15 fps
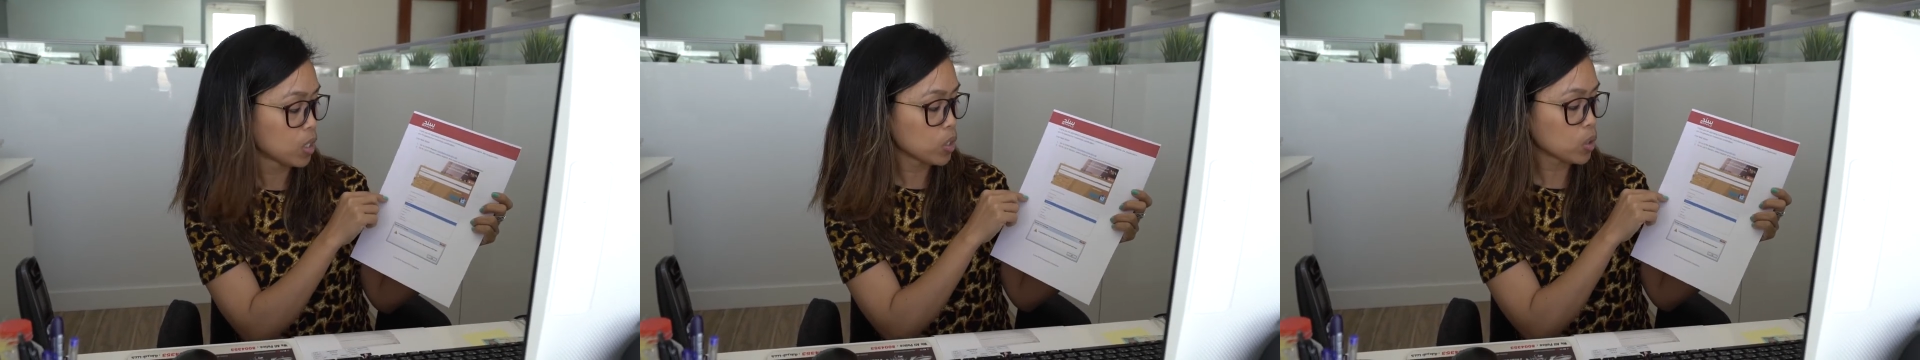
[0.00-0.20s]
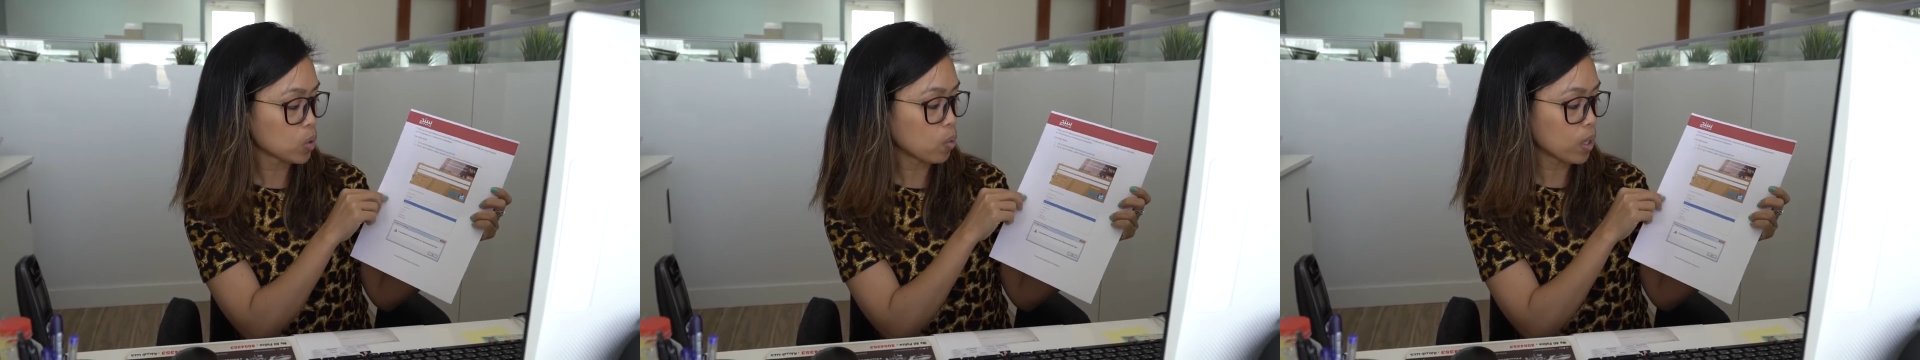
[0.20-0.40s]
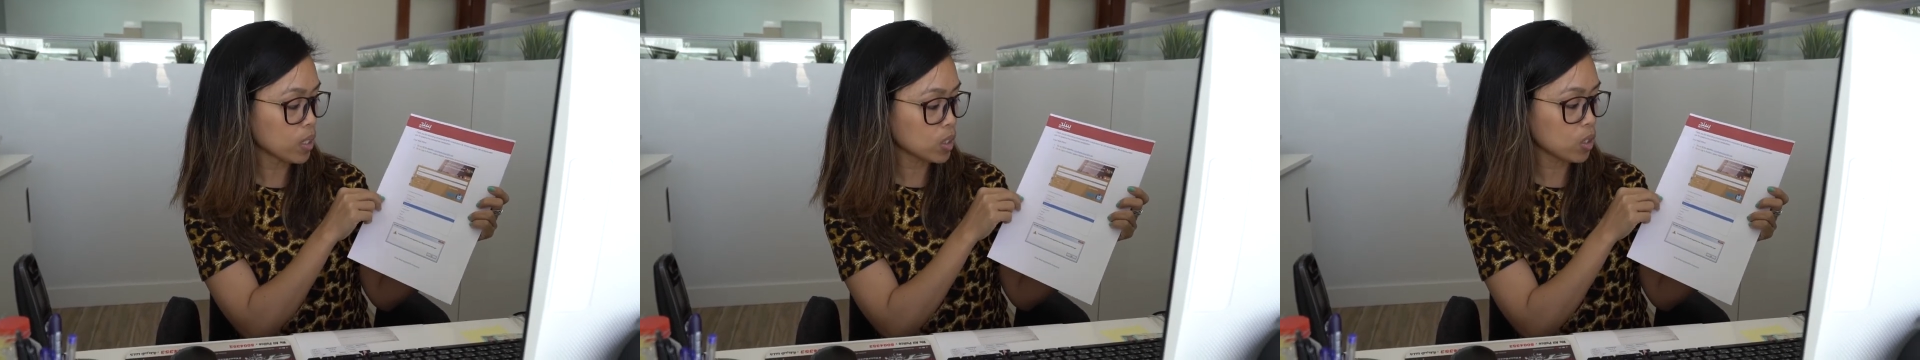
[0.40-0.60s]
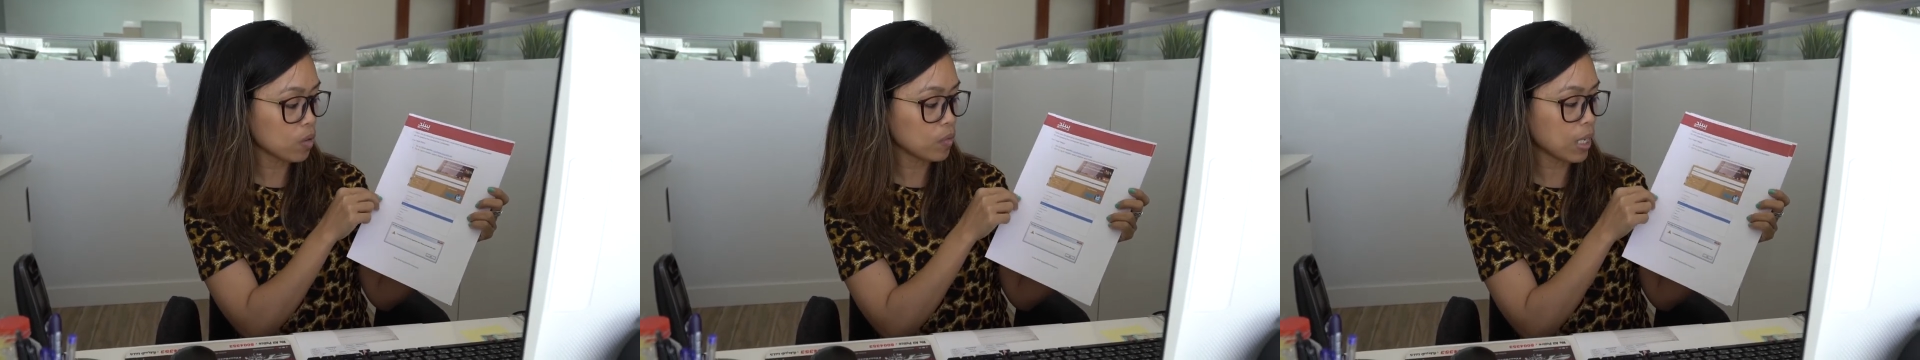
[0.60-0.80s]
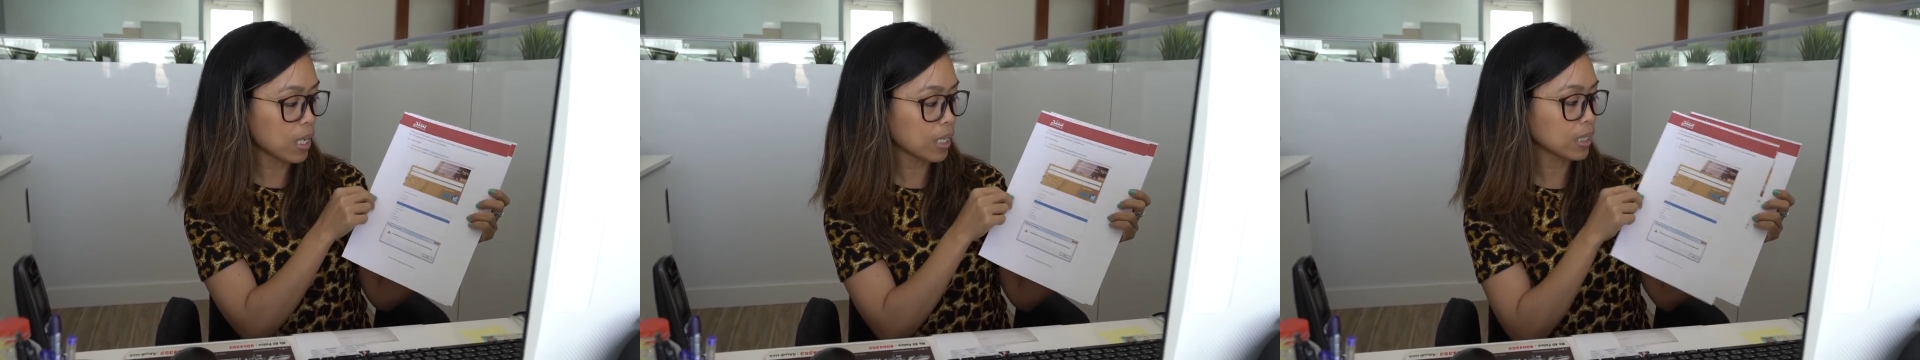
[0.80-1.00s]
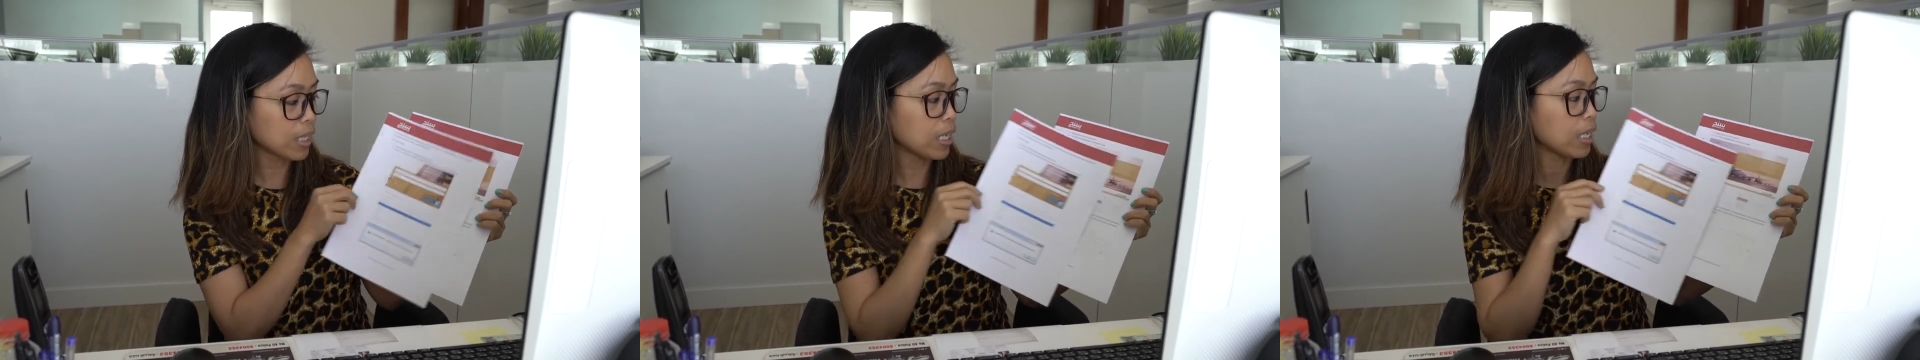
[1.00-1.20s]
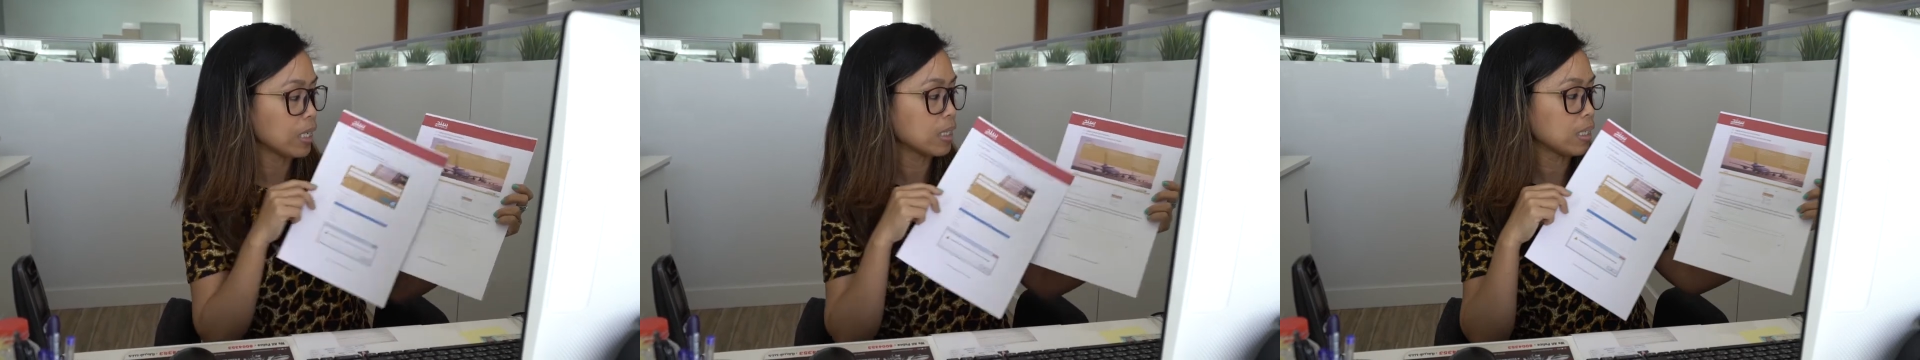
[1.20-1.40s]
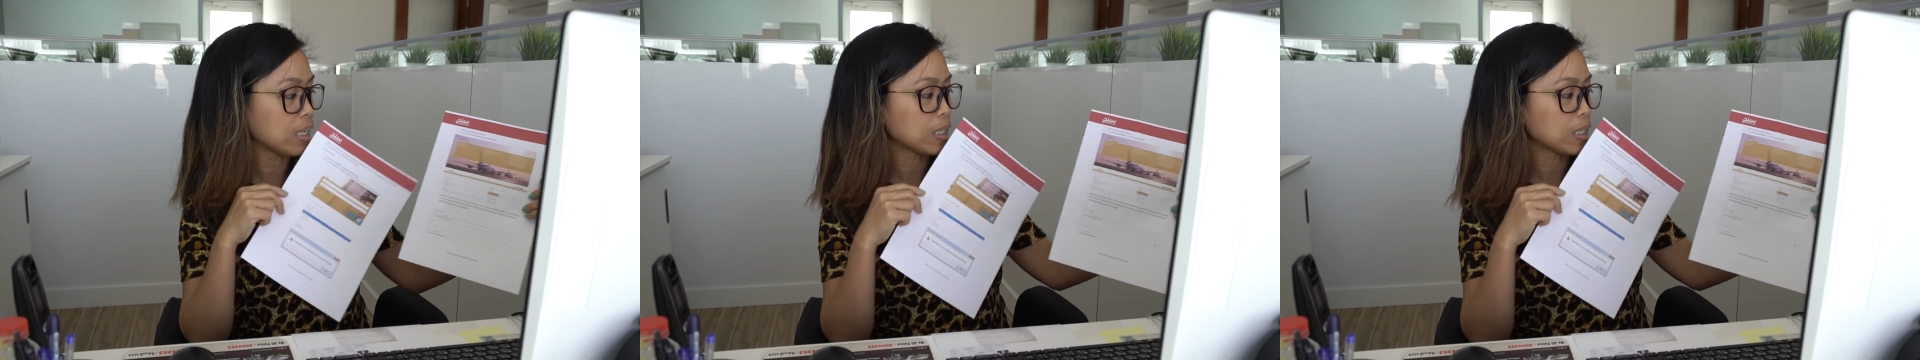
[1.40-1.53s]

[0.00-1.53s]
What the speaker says: So once you've logged in,